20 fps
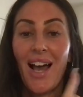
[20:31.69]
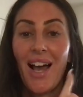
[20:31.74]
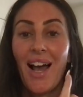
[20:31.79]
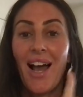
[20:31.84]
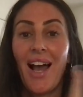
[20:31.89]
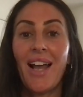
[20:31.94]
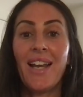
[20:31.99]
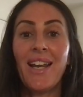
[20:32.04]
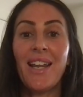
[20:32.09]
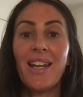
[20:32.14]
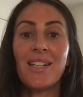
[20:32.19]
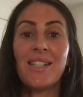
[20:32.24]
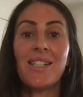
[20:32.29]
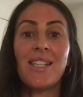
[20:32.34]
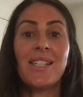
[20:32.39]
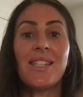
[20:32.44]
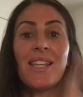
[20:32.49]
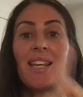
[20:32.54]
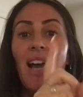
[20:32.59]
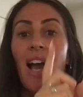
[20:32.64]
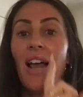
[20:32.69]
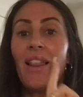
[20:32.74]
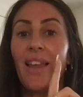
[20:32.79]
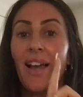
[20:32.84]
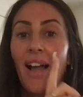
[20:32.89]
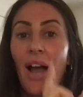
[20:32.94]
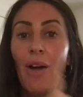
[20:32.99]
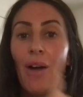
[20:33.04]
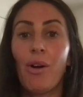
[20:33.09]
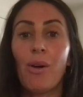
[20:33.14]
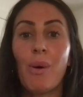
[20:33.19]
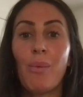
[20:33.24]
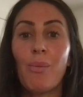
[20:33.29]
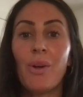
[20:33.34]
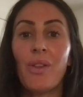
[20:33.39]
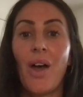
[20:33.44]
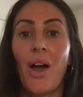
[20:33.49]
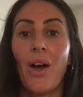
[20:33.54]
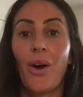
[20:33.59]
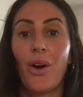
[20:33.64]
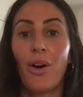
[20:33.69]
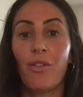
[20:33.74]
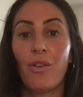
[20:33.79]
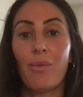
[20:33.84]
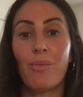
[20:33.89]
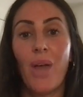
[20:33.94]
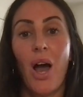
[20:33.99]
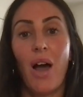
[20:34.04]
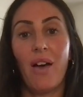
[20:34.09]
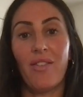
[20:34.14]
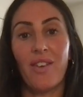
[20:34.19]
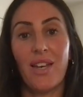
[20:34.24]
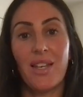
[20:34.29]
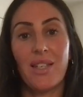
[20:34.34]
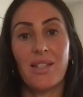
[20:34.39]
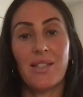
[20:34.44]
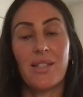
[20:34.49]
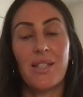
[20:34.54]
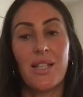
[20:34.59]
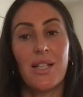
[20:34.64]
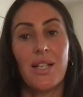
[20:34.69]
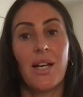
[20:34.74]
I need a TC. Like I remember that girl from the office.